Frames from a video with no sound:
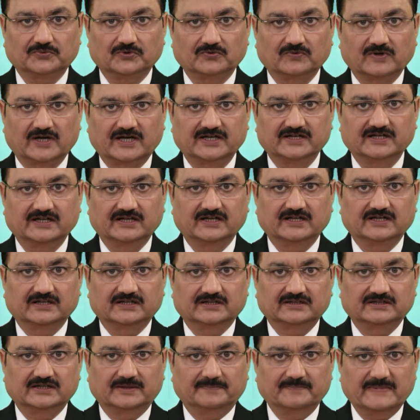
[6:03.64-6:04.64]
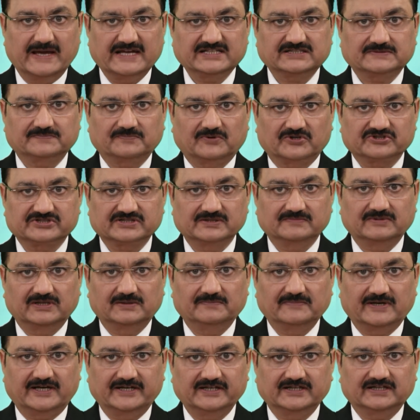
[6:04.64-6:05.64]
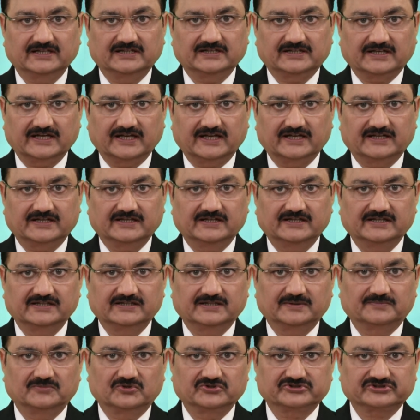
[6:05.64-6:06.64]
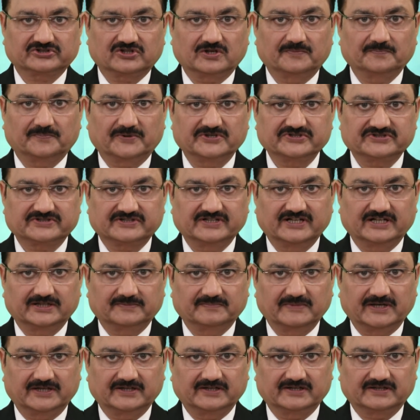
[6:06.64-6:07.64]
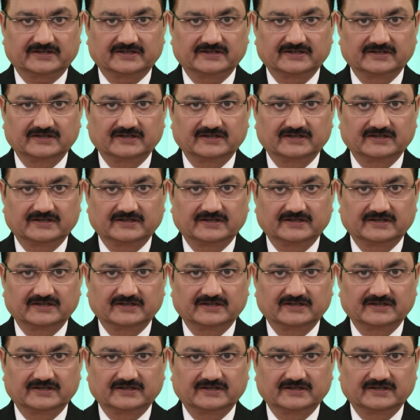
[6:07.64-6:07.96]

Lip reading: provide the best possible medical care in the most compassionate manner.